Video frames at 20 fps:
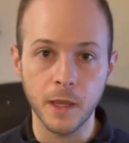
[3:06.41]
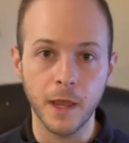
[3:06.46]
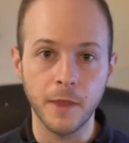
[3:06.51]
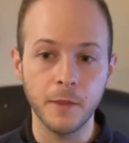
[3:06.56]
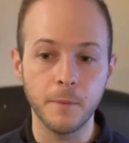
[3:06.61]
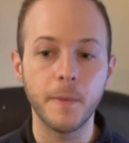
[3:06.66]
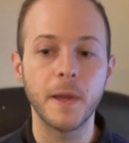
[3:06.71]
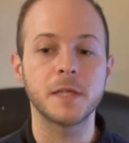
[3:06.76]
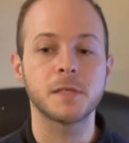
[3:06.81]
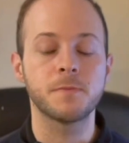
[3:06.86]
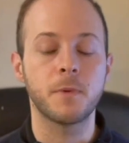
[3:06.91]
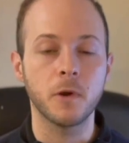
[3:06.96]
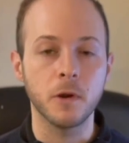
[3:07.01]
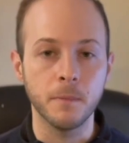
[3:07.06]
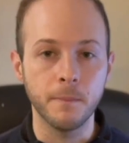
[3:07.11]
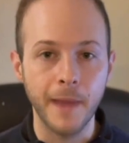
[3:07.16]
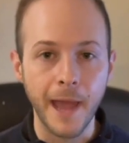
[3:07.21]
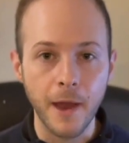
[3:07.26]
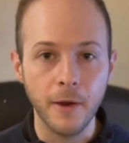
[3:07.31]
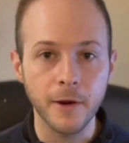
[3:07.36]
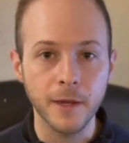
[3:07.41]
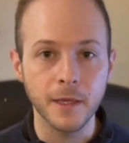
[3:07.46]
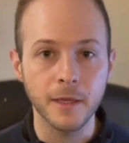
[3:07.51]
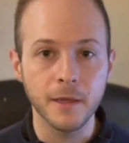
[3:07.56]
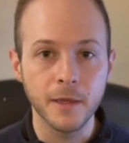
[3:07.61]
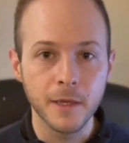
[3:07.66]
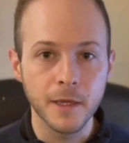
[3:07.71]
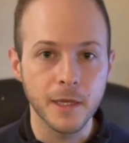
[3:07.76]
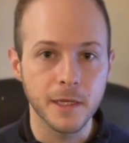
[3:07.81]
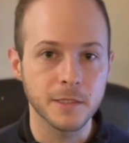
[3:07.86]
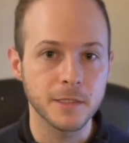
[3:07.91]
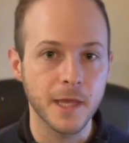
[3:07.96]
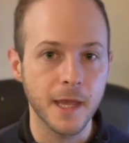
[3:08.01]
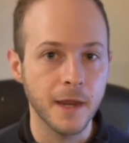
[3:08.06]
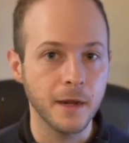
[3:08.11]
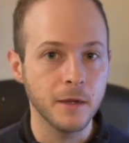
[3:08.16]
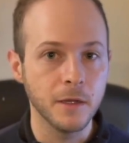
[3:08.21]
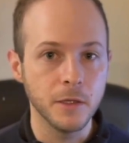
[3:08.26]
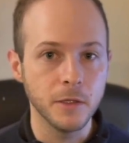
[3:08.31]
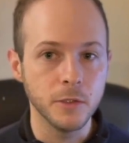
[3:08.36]
And the best part about it is
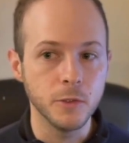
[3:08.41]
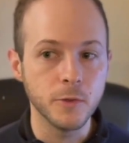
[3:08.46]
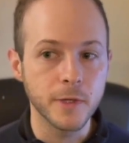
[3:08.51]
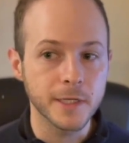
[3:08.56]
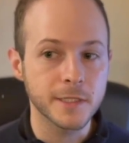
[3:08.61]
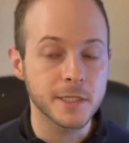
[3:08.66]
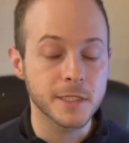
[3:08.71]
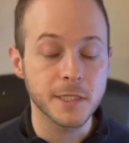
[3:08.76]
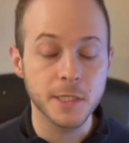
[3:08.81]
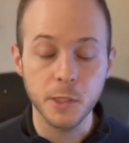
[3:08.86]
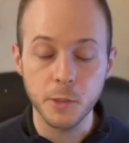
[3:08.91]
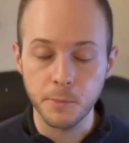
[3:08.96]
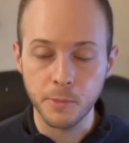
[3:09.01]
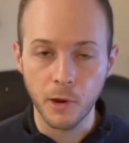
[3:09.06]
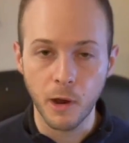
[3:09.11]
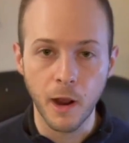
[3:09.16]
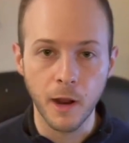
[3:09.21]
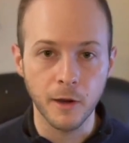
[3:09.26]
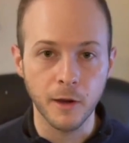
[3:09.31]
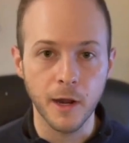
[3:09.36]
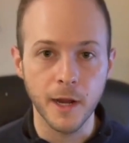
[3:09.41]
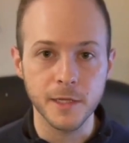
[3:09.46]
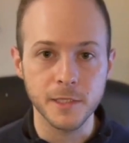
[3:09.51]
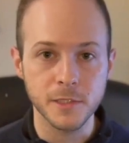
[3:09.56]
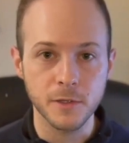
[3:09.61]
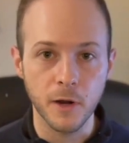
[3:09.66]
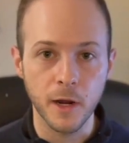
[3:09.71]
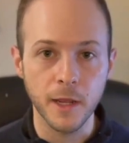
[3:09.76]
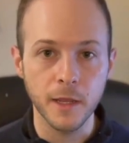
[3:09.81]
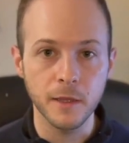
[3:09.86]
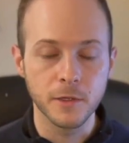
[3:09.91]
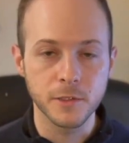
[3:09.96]
that you get to see your progress, right?